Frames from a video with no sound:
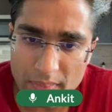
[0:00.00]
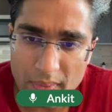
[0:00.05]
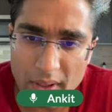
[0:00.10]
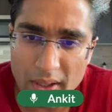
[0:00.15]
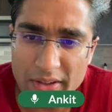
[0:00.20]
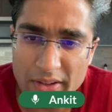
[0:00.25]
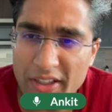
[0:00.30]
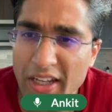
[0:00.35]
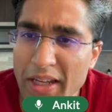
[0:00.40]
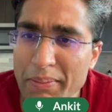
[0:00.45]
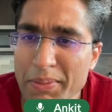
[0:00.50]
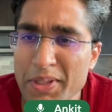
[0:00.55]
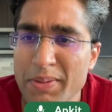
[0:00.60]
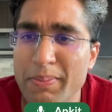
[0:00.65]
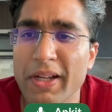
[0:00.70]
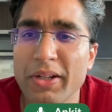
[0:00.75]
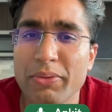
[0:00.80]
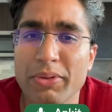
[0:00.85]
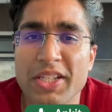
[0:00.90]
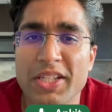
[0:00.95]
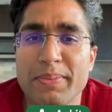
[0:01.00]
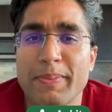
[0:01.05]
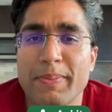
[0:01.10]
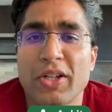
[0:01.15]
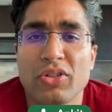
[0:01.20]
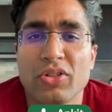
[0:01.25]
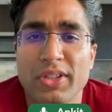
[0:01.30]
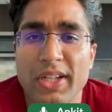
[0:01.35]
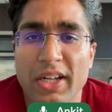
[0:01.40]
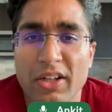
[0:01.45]
The game is played with a
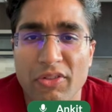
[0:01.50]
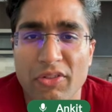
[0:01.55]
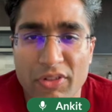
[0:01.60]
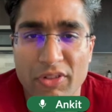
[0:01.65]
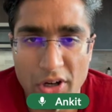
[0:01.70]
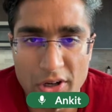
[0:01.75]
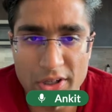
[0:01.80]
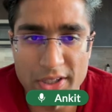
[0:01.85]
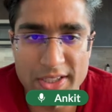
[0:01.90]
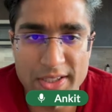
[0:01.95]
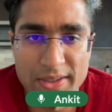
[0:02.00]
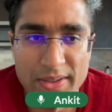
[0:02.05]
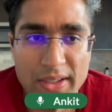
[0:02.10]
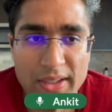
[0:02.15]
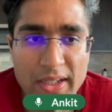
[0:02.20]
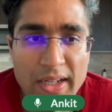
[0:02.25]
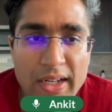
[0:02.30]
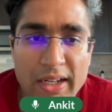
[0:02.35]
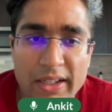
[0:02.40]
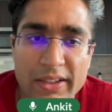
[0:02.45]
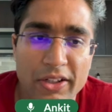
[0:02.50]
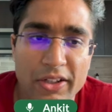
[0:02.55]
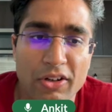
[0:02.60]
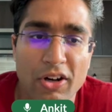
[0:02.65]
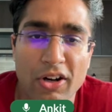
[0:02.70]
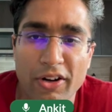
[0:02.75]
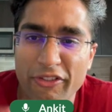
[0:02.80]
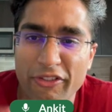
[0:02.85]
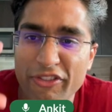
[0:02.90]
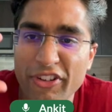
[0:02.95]
special deck of cards. There
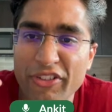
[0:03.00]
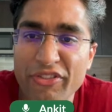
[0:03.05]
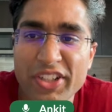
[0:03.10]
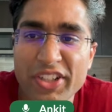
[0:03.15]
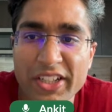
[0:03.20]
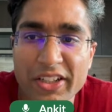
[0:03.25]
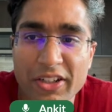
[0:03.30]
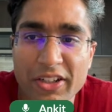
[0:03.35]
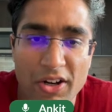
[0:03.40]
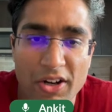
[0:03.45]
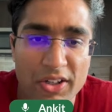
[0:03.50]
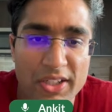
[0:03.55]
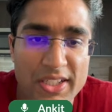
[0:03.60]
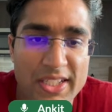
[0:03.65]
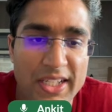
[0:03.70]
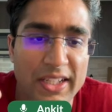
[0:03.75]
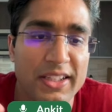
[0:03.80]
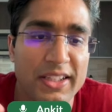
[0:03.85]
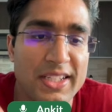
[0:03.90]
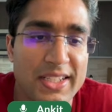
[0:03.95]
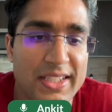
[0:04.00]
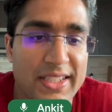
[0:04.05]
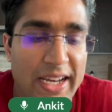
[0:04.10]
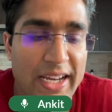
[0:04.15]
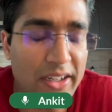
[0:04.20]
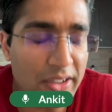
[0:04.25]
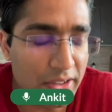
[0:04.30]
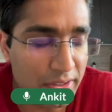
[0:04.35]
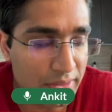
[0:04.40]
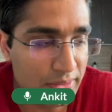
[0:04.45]
are 50 cards in this
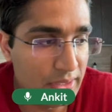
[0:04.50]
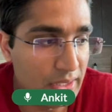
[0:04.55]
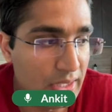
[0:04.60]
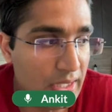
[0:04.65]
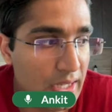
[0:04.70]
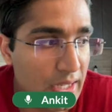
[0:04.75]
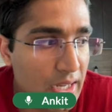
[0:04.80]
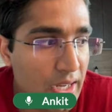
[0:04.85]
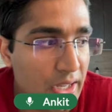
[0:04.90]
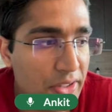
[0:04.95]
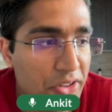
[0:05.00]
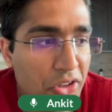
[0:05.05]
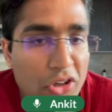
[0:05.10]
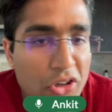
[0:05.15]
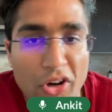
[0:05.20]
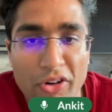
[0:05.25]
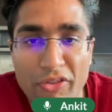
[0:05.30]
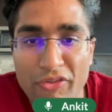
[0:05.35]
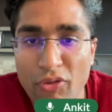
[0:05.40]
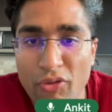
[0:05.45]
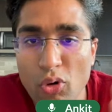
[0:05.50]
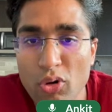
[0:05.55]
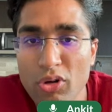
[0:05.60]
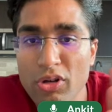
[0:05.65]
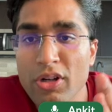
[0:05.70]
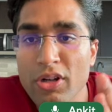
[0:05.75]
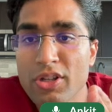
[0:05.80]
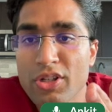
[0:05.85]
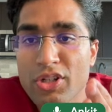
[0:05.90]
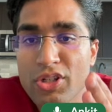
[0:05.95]
deck. There are 4
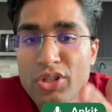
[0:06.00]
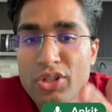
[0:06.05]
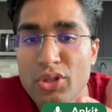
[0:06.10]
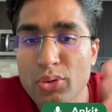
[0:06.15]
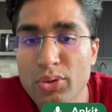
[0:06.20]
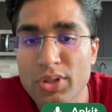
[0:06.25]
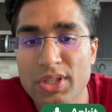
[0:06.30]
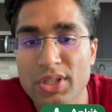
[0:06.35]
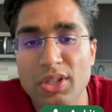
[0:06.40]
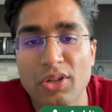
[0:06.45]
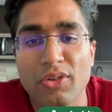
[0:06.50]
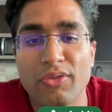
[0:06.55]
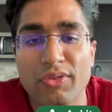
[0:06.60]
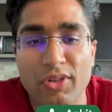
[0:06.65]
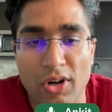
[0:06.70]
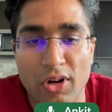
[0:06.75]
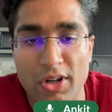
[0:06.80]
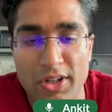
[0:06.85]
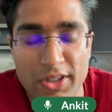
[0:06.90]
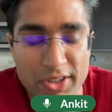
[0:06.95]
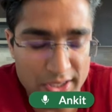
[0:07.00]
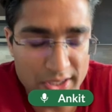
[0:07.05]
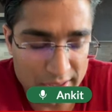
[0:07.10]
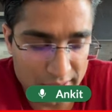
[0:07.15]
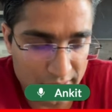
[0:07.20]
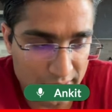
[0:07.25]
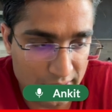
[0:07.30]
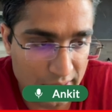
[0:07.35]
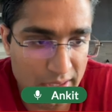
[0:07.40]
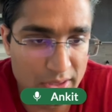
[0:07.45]
suits of cards,
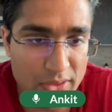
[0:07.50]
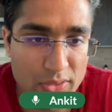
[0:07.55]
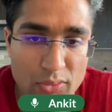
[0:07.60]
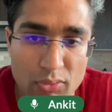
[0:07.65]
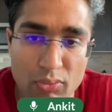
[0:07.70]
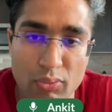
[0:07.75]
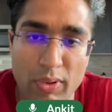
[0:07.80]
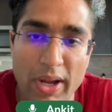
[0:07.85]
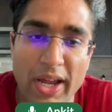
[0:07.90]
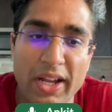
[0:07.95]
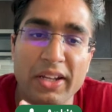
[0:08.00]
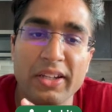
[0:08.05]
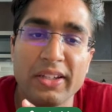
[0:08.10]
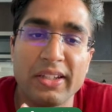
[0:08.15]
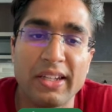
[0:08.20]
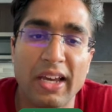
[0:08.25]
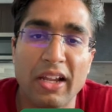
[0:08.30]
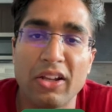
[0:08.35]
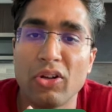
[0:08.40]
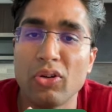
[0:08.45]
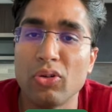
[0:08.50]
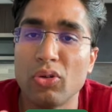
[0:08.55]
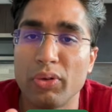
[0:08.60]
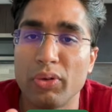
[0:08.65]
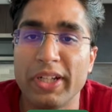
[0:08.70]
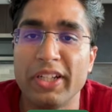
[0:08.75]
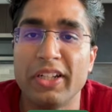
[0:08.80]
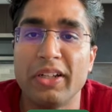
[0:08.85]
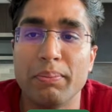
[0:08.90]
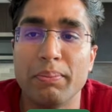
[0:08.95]
red, yellow,
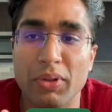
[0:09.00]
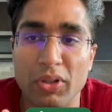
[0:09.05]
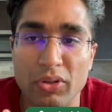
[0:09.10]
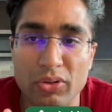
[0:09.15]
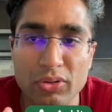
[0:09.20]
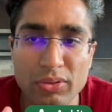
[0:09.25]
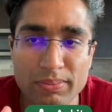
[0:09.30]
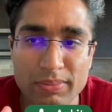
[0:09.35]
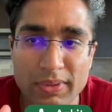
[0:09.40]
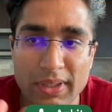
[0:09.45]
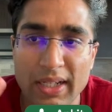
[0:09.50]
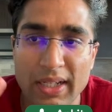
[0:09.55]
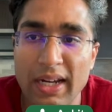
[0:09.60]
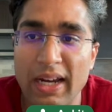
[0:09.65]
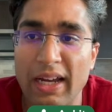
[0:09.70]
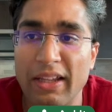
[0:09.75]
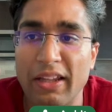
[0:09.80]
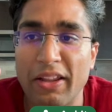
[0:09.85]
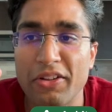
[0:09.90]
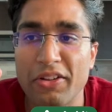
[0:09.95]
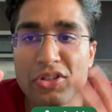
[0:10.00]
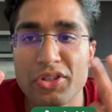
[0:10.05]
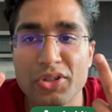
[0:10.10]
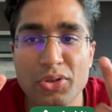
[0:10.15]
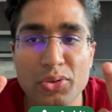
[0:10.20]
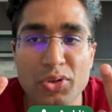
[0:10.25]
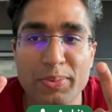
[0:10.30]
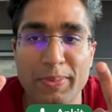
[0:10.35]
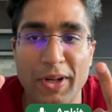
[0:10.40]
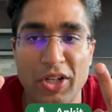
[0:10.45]
green, and blue. And then there's 2
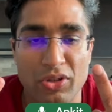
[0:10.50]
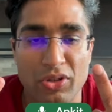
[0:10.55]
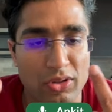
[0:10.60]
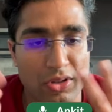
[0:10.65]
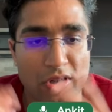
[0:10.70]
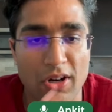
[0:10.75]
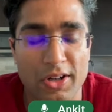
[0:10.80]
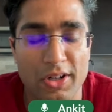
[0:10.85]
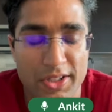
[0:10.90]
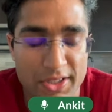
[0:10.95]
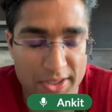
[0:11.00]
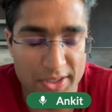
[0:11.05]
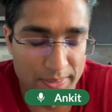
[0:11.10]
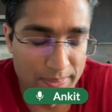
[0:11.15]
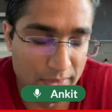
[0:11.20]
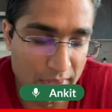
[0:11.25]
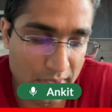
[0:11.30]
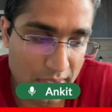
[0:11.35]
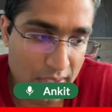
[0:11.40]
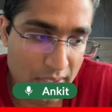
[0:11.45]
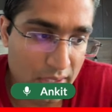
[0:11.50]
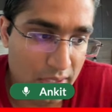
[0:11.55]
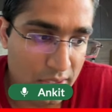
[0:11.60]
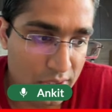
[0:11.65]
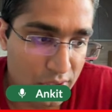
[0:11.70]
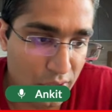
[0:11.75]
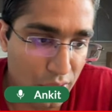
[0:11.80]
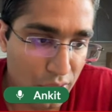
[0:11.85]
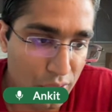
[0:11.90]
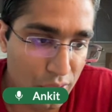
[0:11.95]
special cards.
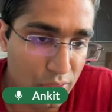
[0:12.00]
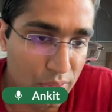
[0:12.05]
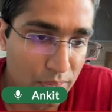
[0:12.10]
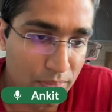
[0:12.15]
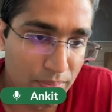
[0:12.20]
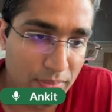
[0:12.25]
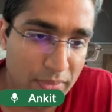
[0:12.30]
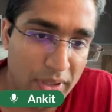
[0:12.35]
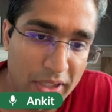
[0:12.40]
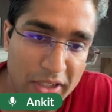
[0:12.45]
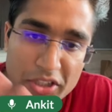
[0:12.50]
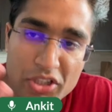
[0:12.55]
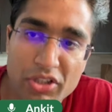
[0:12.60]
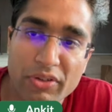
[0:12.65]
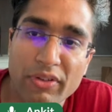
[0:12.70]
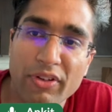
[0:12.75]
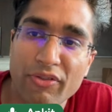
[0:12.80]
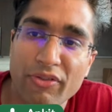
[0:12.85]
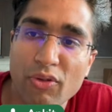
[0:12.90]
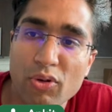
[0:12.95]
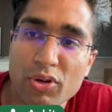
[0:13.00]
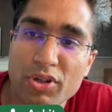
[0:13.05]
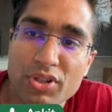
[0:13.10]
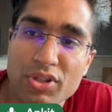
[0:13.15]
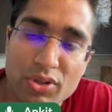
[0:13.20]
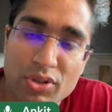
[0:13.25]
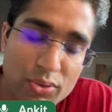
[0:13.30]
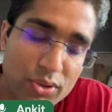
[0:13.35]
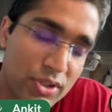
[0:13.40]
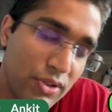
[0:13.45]
So in each of the 4
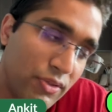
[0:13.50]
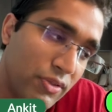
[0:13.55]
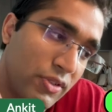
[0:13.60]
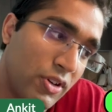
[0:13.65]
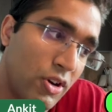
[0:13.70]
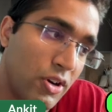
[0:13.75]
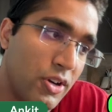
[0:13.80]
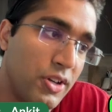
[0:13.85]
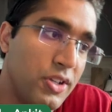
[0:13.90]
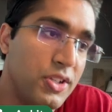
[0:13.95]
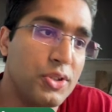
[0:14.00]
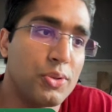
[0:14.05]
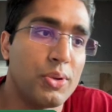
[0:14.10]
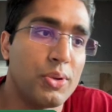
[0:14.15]
suits of cards, you